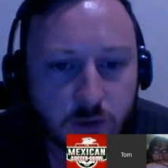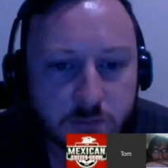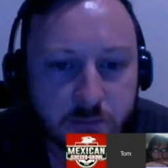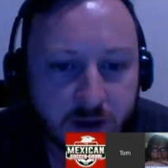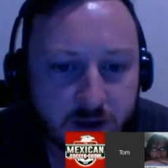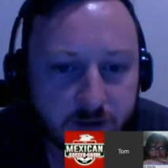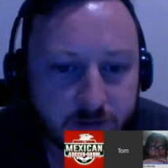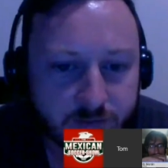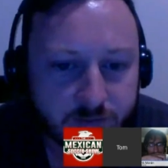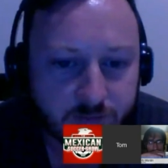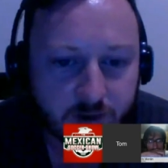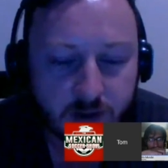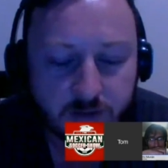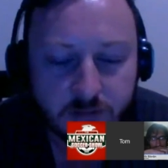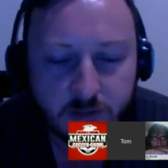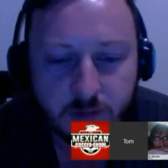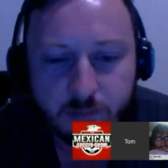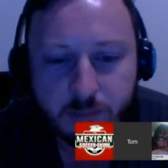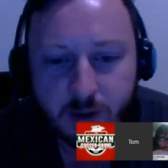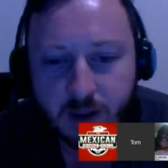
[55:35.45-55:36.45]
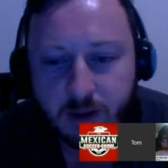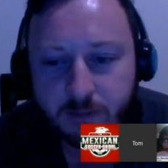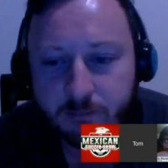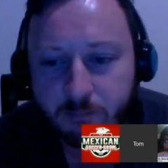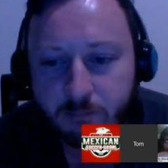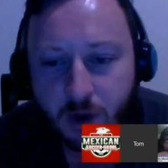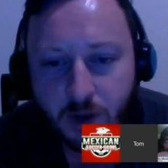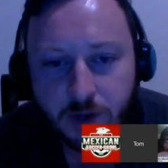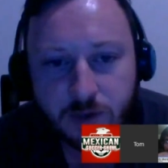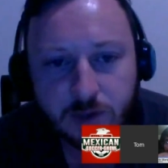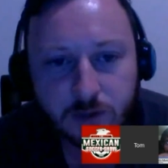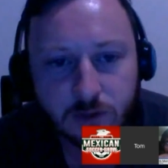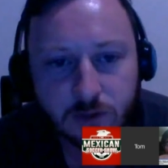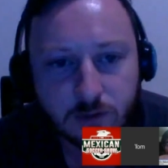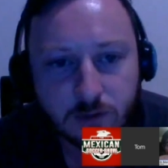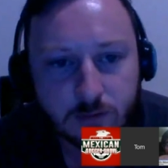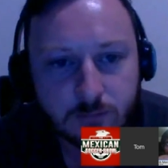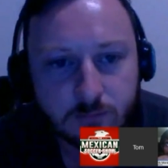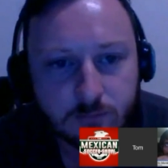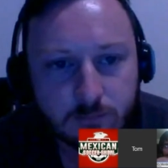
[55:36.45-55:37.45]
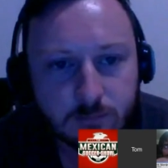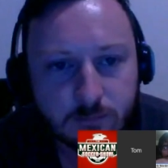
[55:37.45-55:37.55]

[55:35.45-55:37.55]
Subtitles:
was by far a better model